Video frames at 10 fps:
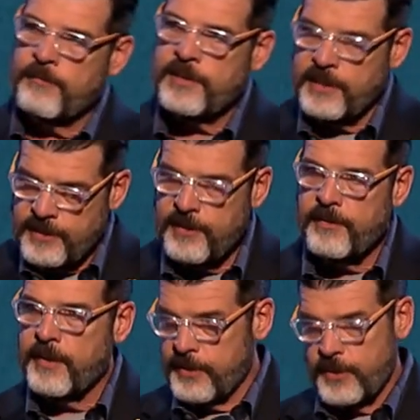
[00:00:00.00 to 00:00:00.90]
there was a
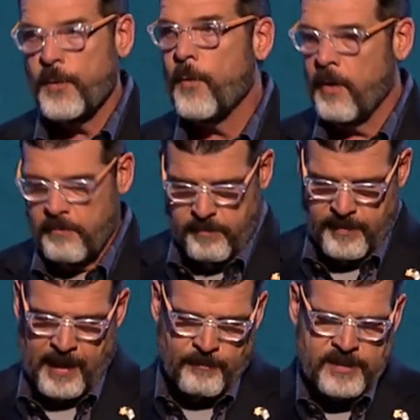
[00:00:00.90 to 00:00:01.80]
serious storm
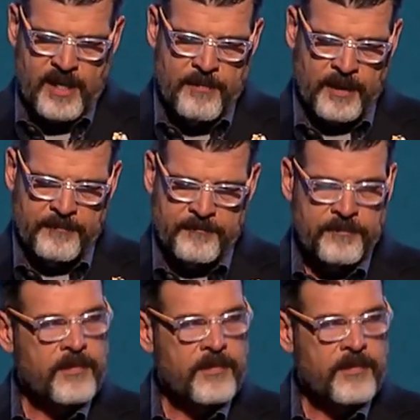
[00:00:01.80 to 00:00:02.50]
that was coming.